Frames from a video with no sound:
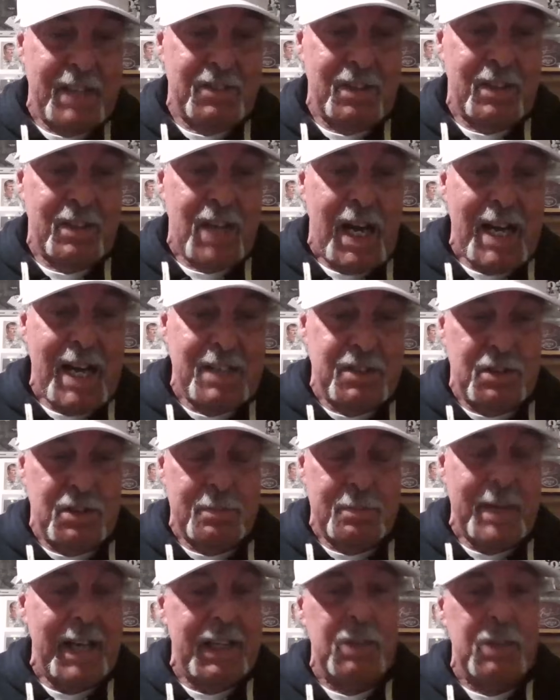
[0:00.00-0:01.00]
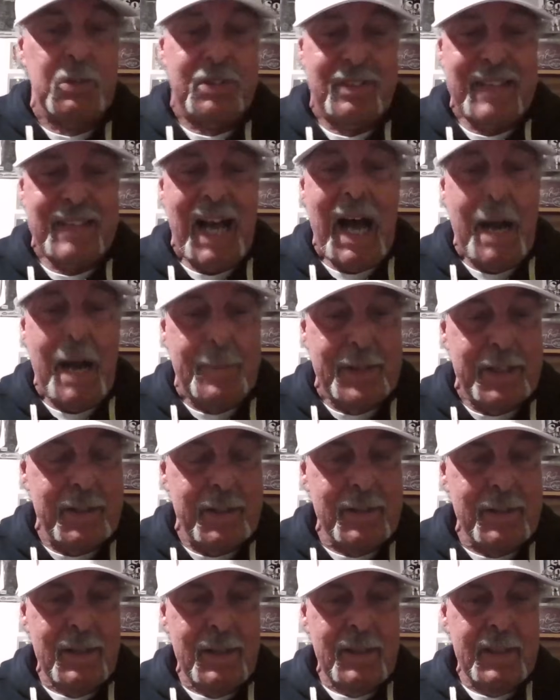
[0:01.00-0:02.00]
Dodgers, man, he was dominant.
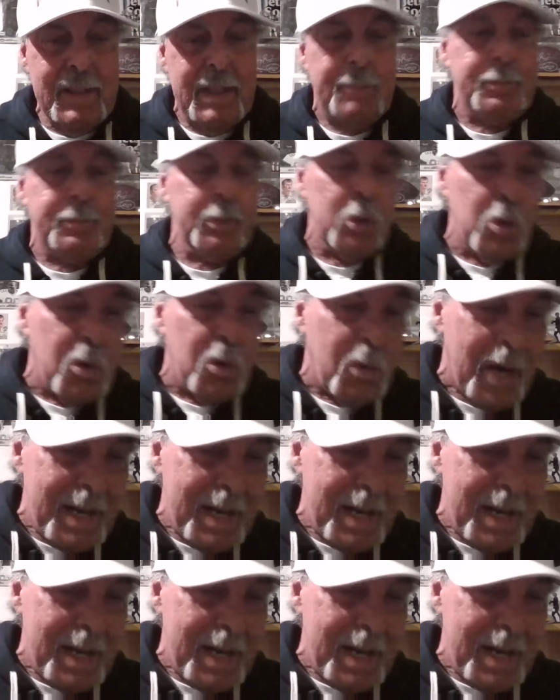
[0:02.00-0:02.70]
He blew away